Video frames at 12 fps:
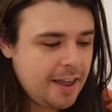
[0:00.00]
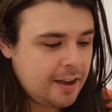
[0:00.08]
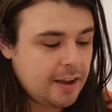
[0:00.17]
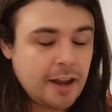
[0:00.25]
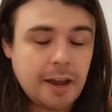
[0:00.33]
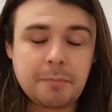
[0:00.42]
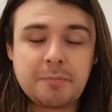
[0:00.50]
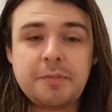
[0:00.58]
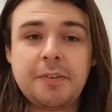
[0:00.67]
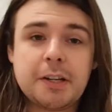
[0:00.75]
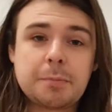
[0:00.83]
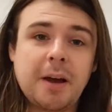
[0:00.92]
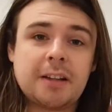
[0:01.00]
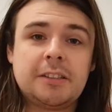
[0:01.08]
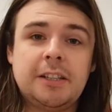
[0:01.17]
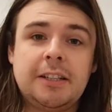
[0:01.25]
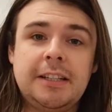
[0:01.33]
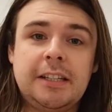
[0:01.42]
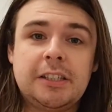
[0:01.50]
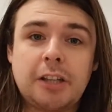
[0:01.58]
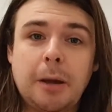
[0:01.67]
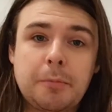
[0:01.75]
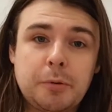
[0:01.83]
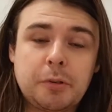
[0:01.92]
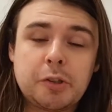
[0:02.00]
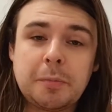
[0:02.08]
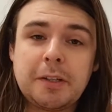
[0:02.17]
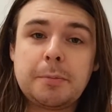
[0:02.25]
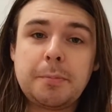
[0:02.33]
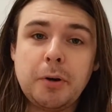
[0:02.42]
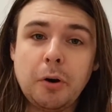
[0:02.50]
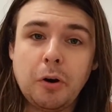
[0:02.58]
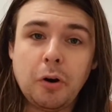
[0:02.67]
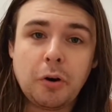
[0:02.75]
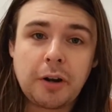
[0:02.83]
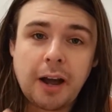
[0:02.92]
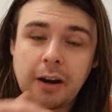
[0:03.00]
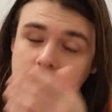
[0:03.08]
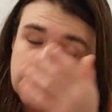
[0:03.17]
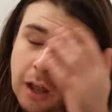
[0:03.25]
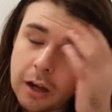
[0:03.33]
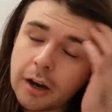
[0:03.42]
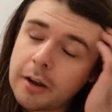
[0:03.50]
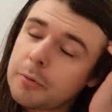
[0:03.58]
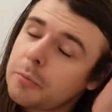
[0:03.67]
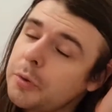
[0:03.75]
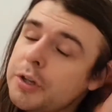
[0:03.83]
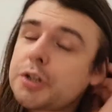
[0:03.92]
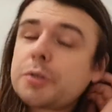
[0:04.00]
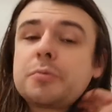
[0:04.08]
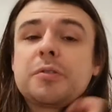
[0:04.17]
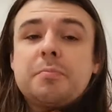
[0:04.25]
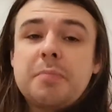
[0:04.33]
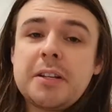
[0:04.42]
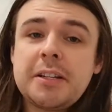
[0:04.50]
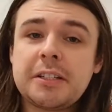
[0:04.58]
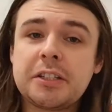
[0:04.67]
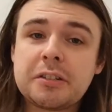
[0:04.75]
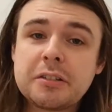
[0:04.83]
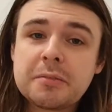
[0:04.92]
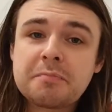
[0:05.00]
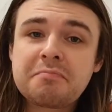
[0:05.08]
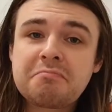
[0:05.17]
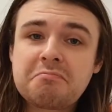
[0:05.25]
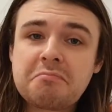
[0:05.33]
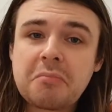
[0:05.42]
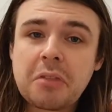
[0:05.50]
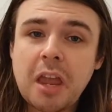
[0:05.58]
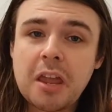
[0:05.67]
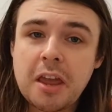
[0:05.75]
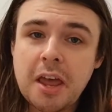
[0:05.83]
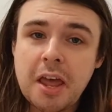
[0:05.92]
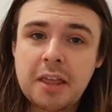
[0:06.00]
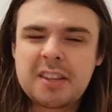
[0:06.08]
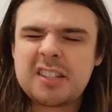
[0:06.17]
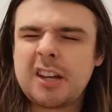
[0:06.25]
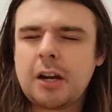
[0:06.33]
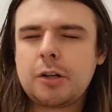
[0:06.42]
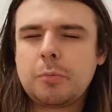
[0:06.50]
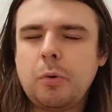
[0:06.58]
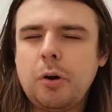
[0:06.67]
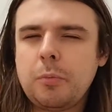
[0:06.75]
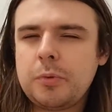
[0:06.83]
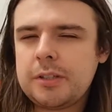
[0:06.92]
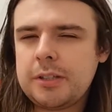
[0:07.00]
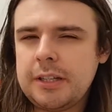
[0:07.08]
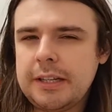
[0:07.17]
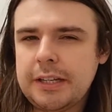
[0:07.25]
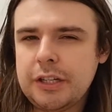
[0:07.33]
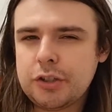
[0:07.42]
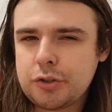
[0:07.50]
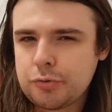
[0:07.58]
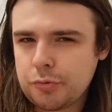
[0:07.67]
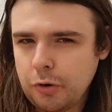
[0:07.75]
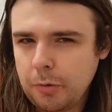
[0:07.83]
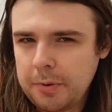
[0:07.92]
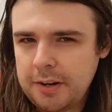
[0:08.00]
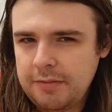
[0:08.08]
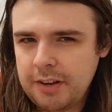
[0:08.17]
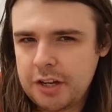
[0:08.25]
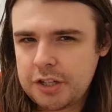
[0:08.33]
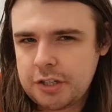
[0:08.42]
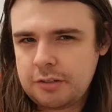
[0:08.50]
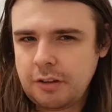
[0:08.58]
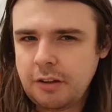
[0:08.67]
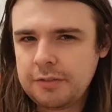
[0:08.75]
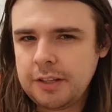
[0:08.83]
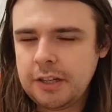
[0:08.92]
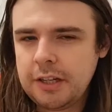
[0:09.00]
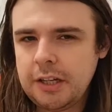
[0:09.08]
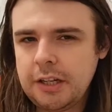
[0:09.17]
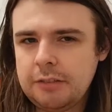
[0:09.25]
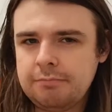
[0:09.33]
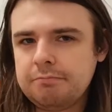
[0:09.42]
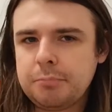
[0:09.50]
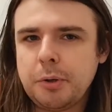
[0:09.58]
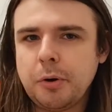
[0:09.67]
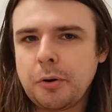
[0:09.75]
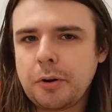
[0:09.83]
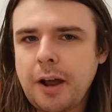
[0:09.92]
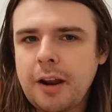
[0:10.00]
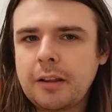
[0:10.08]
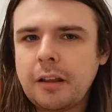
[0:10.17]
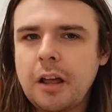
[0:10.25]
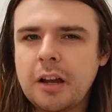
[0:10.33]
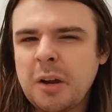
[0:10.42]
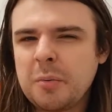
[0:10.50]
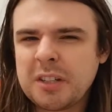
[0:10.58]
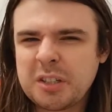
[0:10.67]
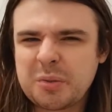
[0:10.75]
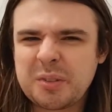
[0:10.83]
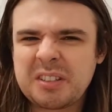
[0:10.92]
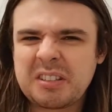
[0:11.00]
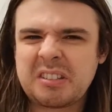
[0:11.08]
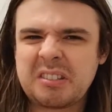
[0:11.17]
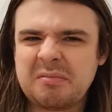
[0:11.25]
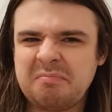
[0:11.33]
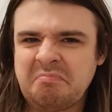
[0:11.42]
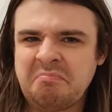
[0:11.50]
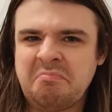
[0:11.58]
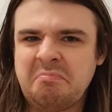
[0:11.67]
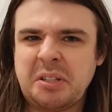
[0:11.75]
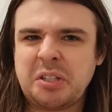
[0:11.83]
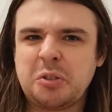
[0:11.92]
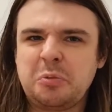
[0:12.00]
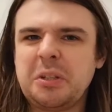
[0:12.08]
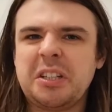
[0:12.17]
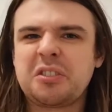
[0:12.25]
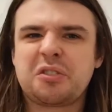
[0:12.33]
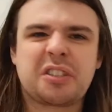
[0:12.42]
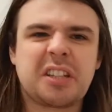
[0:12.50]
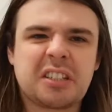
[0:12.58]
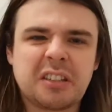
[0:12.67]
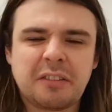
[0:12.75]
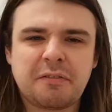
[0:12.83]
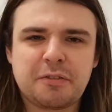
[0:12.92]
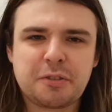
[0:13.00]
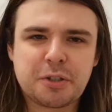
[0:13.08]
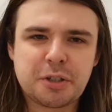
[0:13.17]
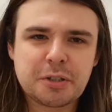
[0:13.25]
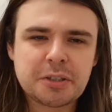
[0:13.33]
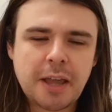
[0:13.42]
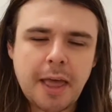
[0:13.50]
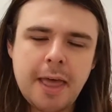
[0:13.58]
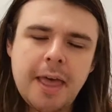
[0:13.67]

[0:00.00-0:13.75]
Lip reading: The first part is the Samuel Smith's Pure Organic Lager, which was pretty decent. The second one was the strawberry version of the Pure Organic Lager, which was a bit sweet and just tasted like fruit juice.